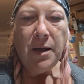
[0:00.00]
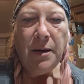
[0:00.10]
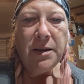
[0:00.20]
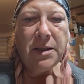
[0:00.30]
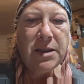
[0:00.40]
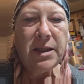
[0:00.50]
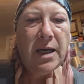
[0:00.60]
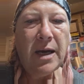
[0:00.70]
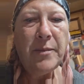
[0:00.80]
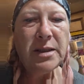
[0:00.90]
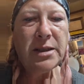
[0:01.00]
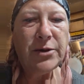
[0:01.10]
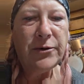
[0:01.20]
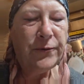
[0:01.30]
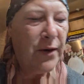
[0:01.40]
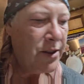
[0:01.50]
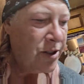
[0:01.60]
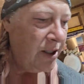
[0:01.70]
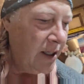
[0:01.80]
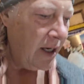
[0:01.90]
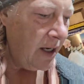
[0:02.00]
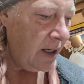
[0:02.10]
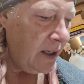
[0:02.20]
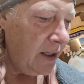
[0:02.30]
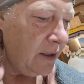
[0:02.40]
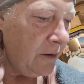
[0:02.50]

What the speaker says: Sleet, I miss you. Frenchie, hey!